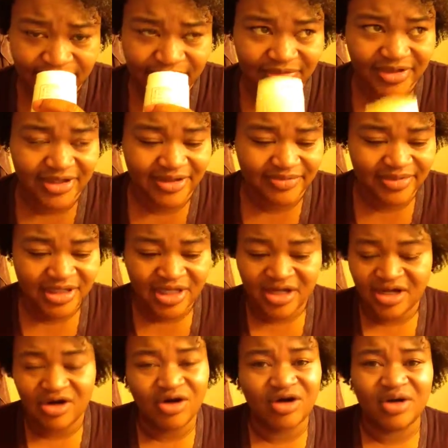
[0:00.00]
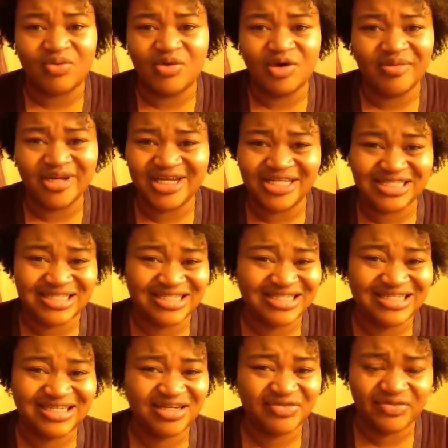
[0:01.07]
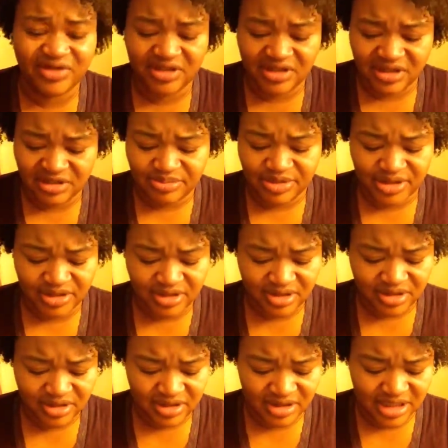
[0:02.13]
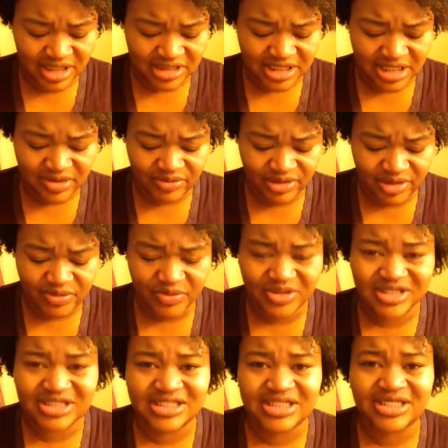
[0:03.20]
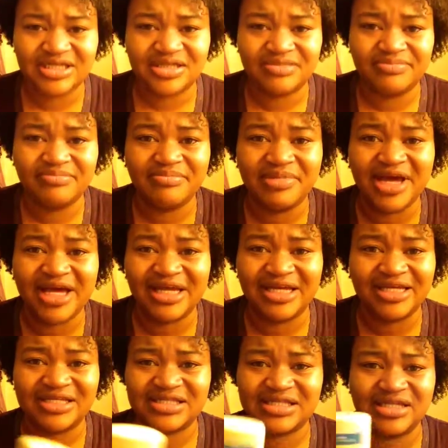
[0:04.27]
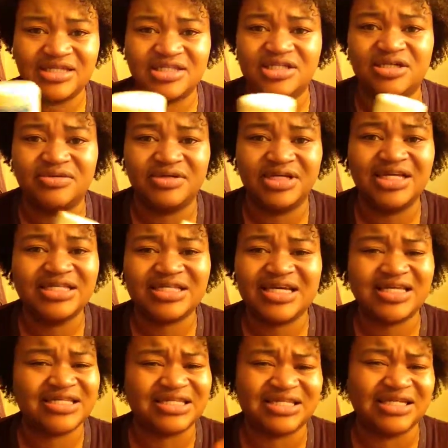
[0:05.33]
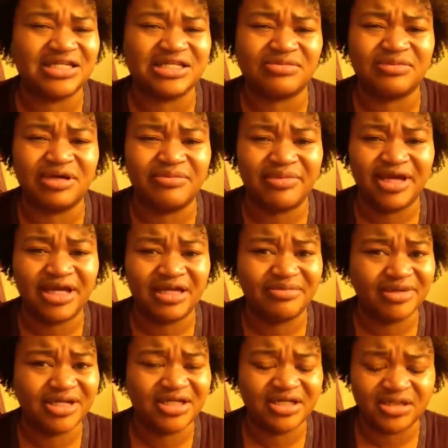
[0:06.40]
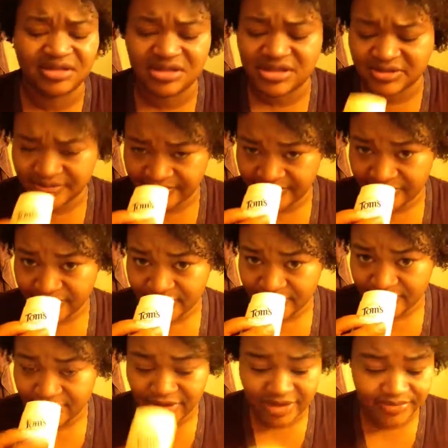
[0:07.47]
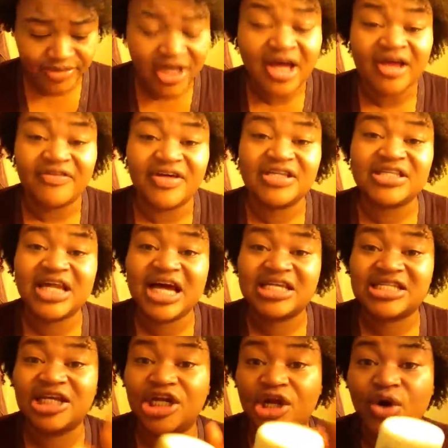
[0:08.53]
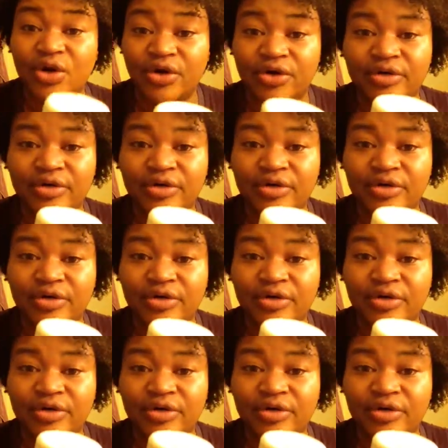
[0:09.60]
But on a woman, it's not really that appealing. It has like a really woodsy, manly scent to it. He says it doesn't smell manly, but it does. But this lasted longer.